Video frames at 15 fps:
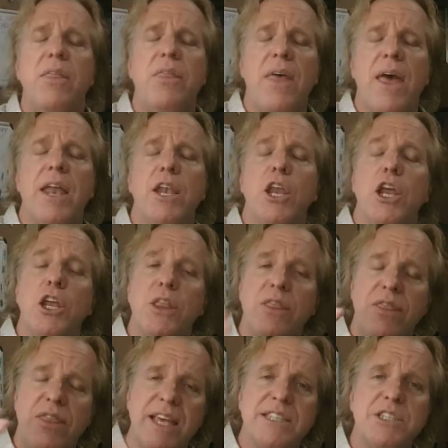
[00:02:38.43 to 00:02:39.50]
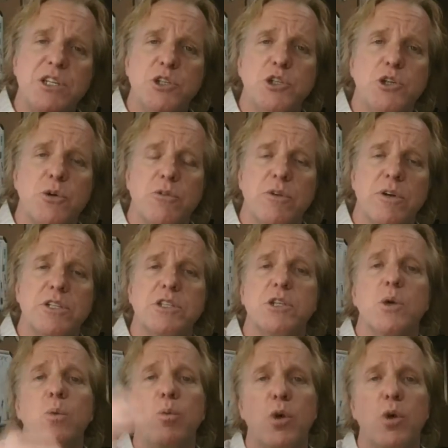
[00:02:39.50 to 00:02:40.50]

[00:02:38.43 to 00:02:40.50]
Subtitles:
then this insurance